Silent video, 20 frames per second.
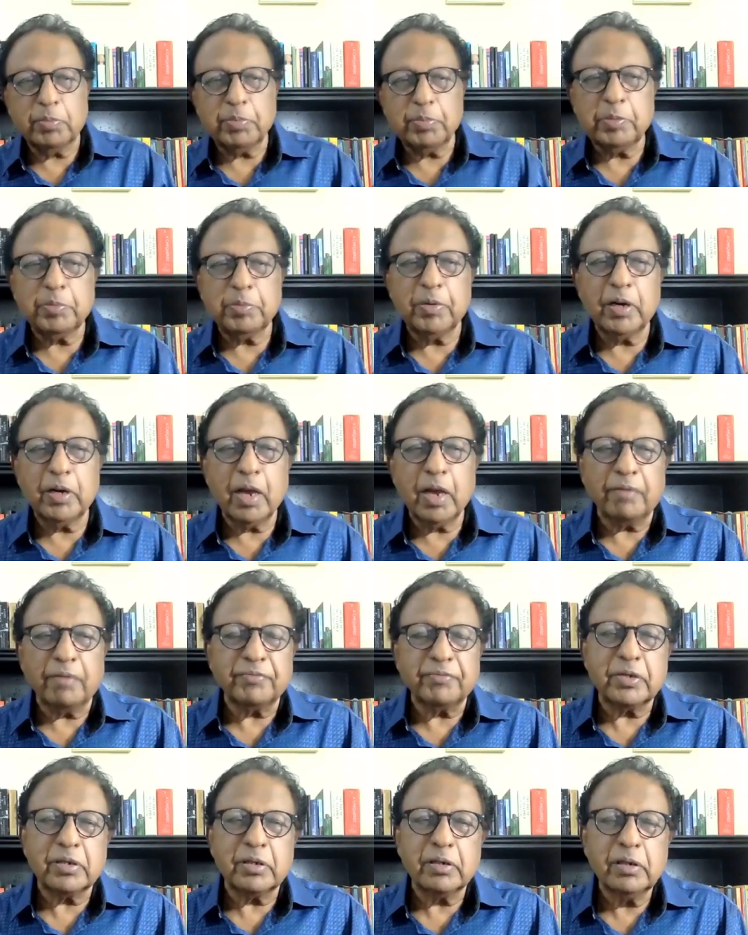some people
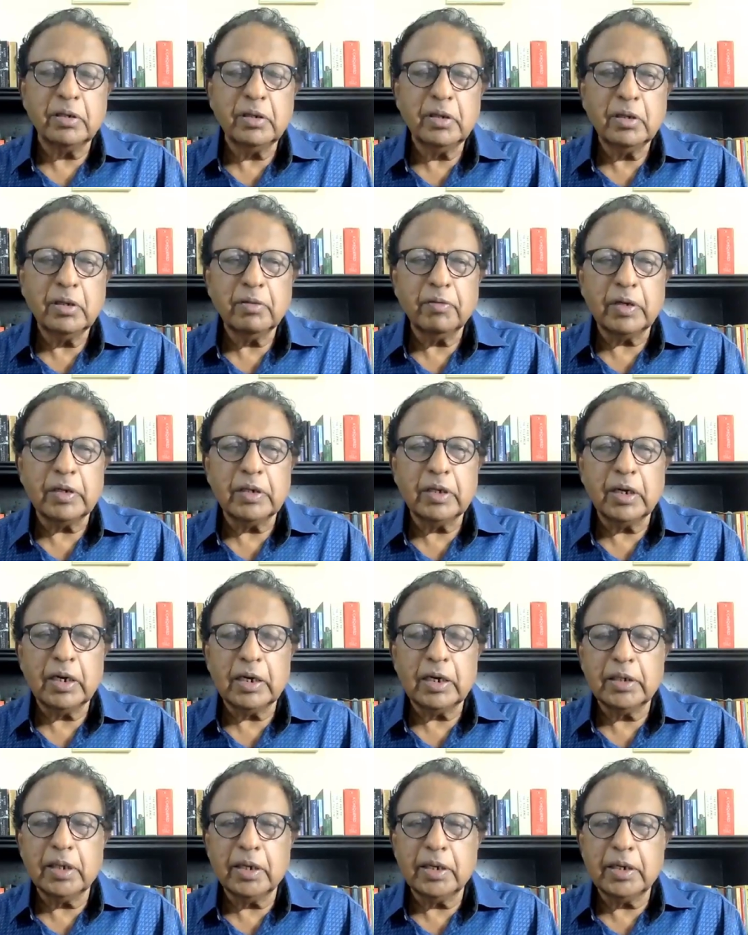laughed when they
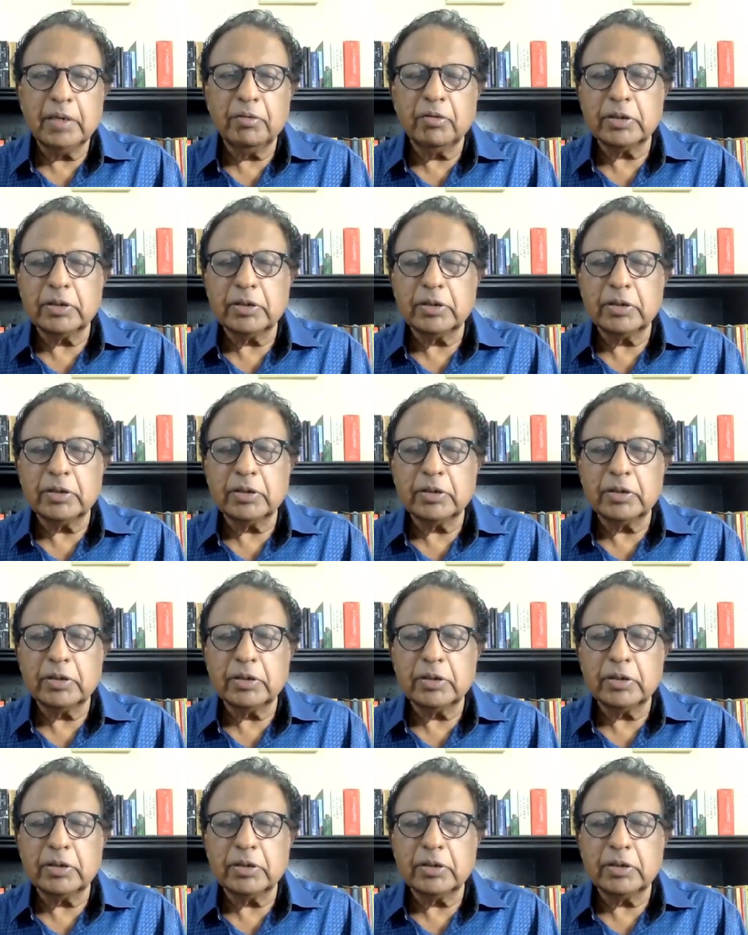heard that he